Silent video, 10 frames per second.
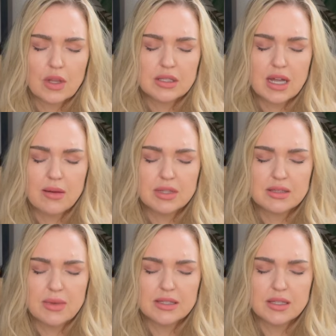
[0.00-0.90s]
Timeless
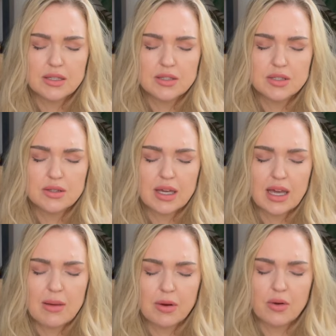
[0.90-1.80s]
message that
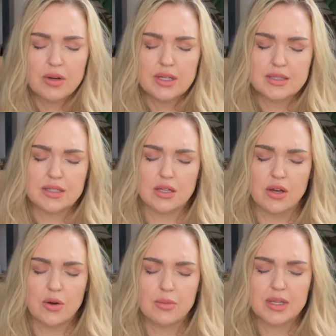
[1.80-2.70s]
Capricorn needs to
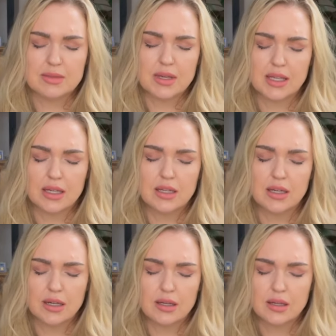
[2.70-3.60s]
know, please make it clear.
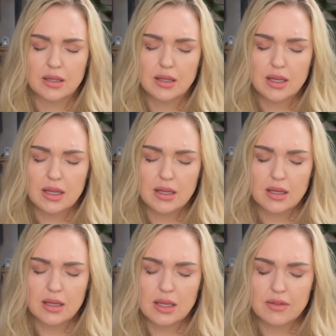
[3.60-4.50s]

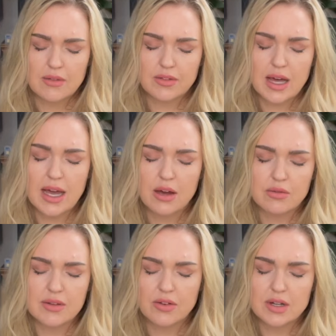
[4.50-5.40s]
If they fly out
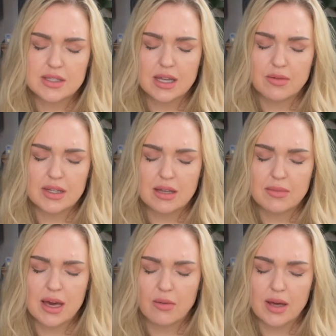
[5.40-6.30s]
in reverse, I read them
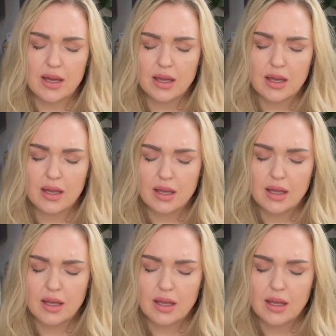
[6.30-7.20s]
that way.
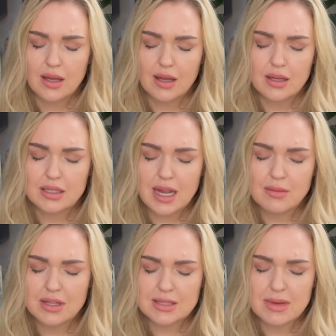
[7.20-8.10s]

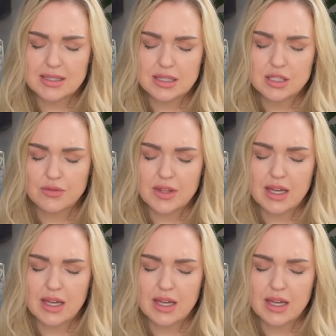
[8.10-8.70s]
Timeless message for the